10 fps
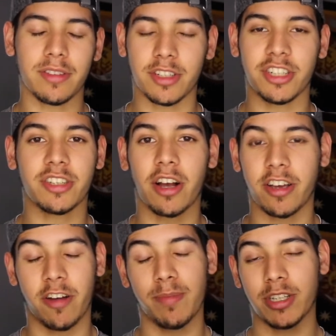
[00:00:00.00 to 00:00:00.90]
just
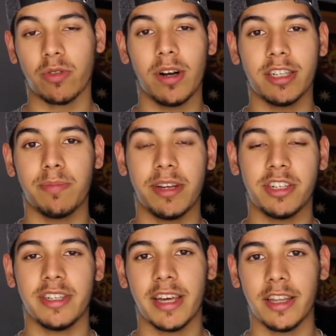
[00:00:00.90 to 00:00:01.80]
talking about my squats,
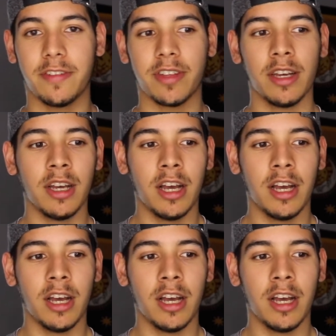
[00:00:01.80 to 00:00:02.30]
bench, and deadlift.